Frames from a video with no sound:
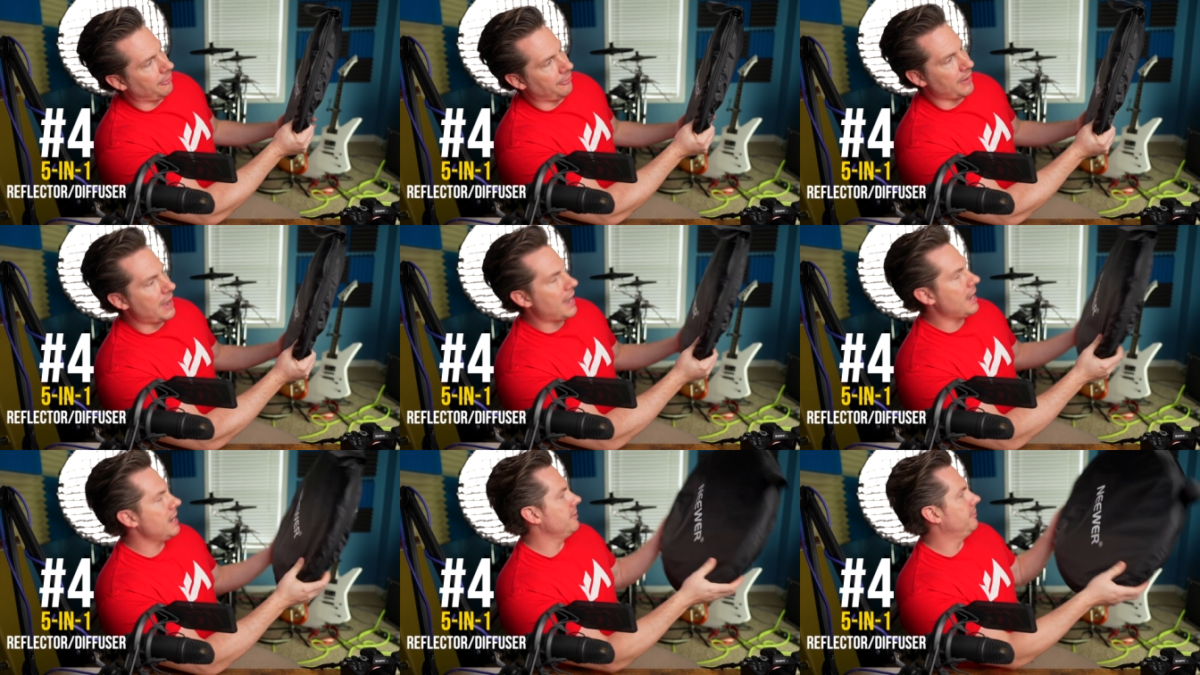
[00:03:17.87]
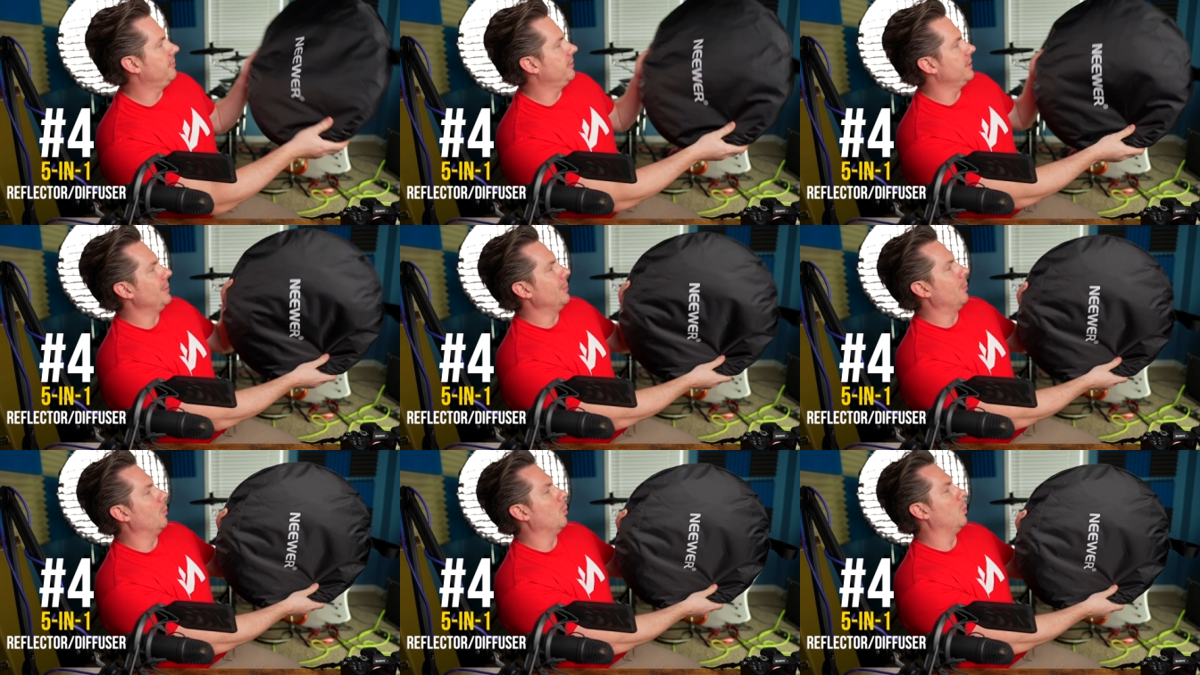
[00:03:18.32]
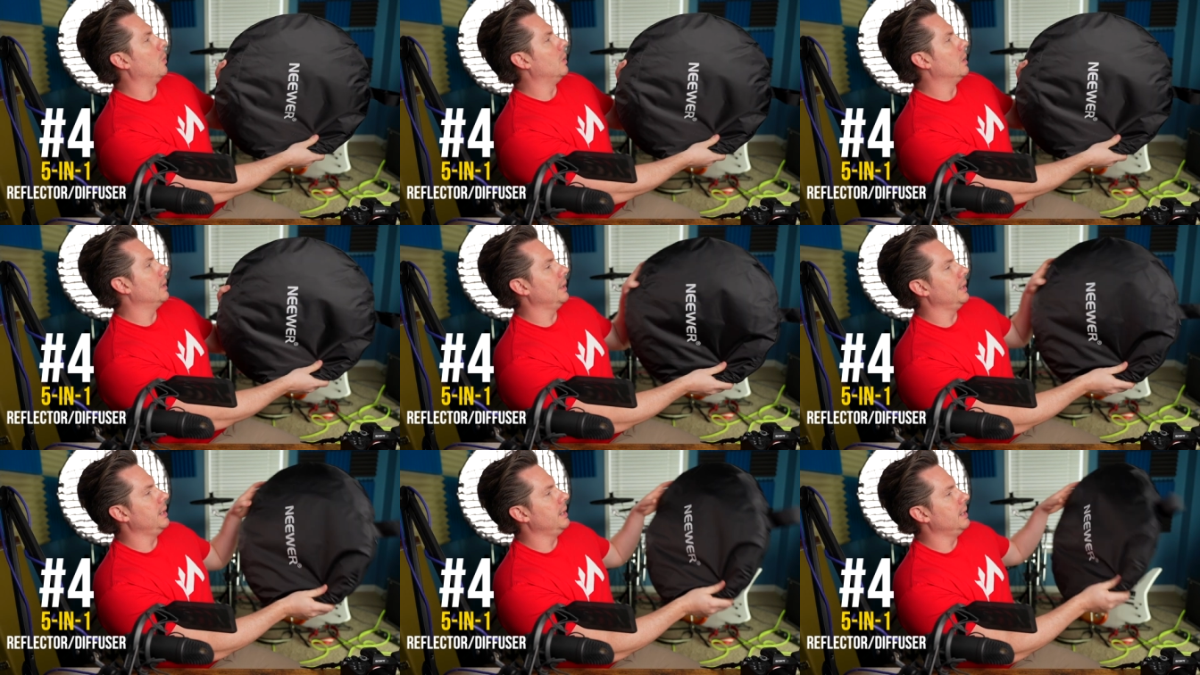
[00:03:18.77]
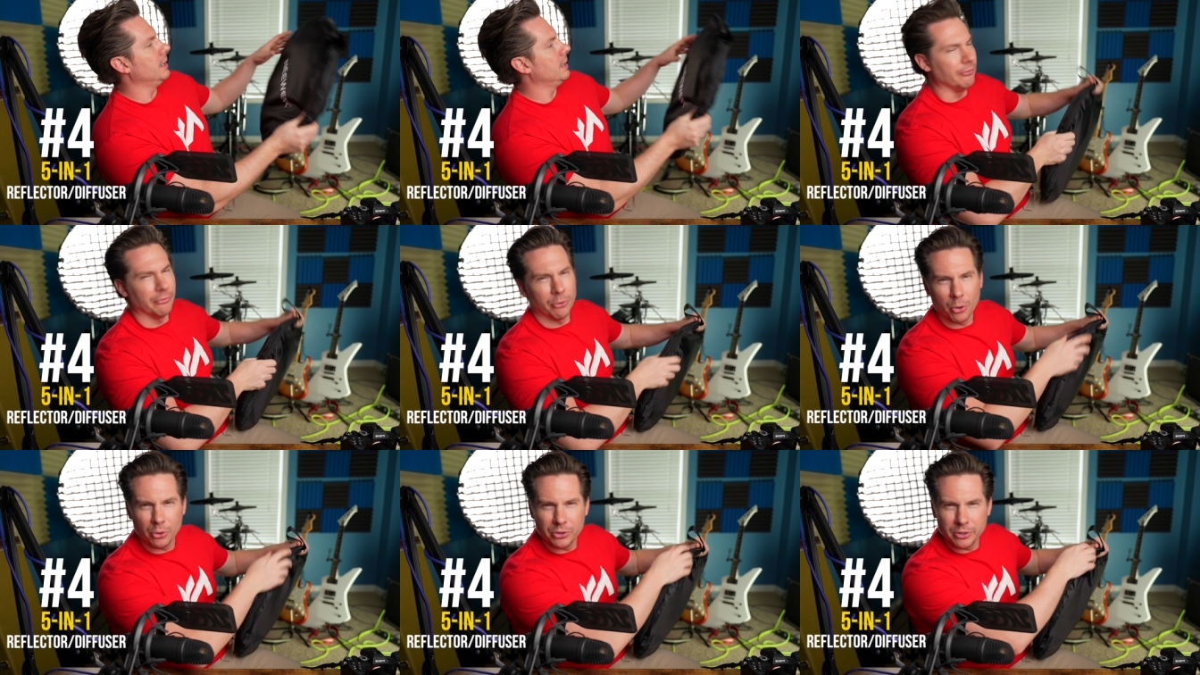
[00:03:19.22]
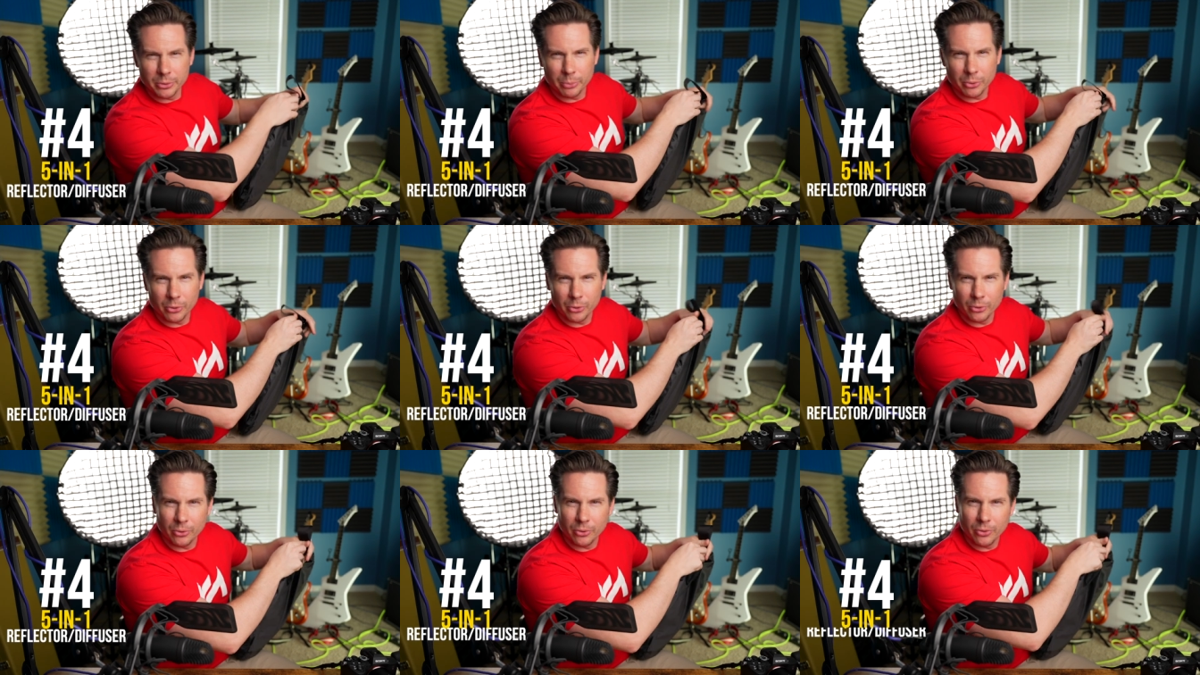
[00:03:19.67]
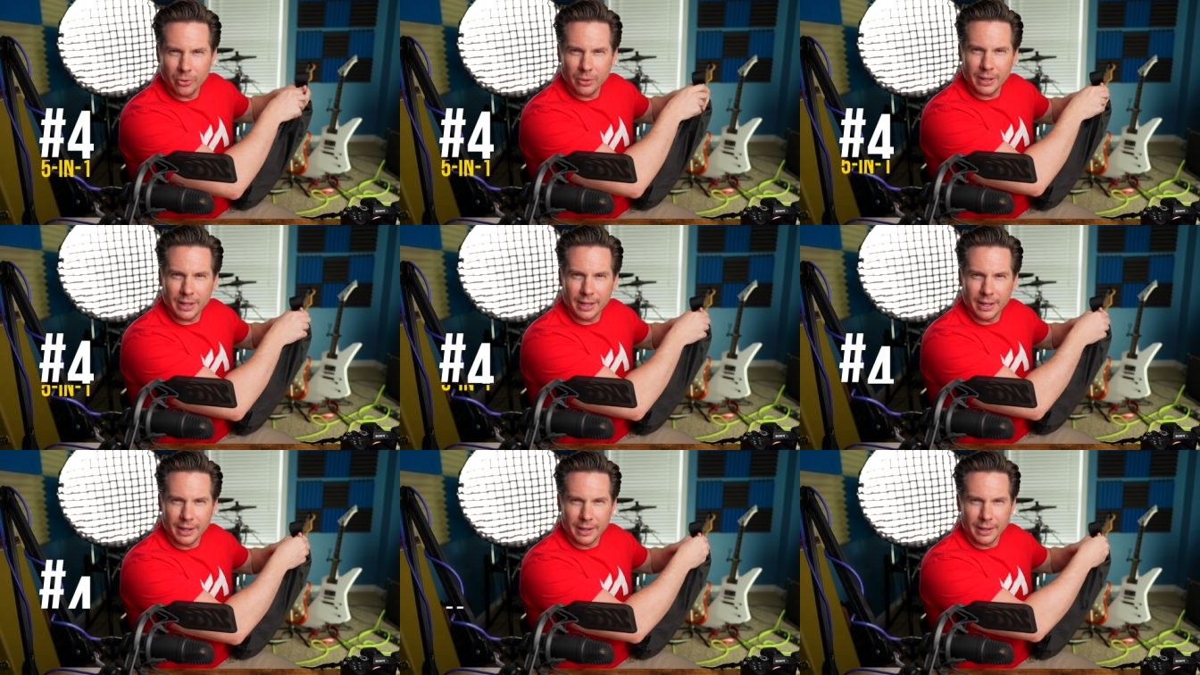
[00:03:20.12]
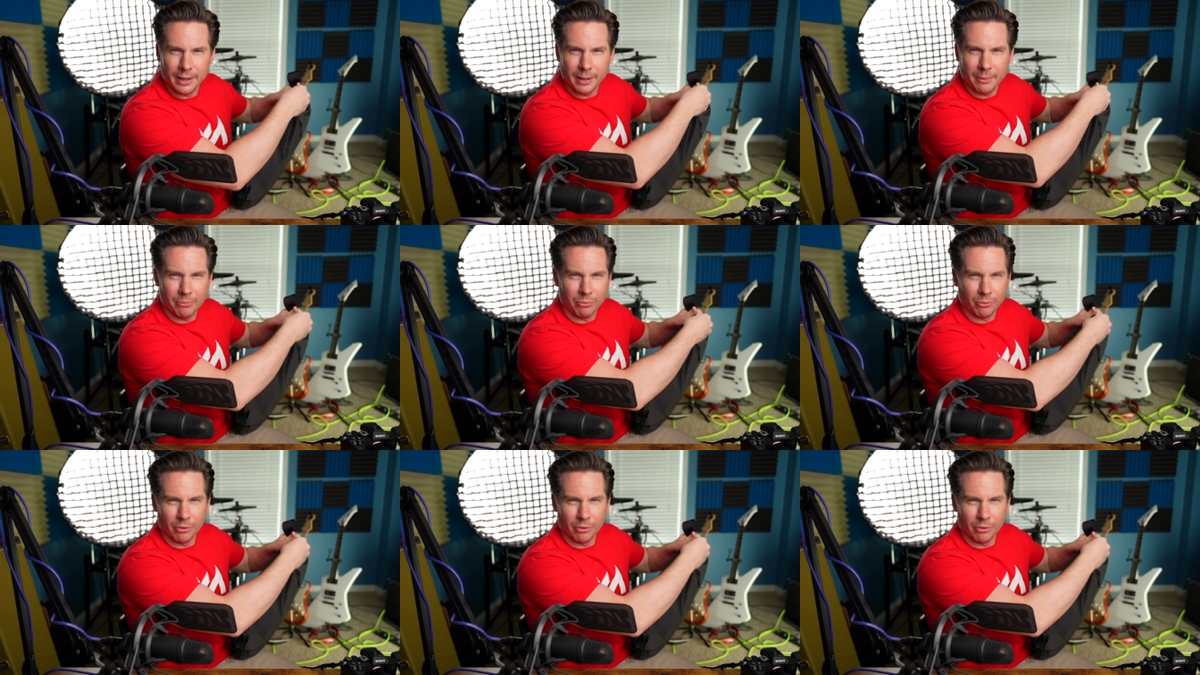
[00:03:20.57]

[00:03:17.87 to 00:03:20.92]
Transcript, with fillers: five in one foldable uh,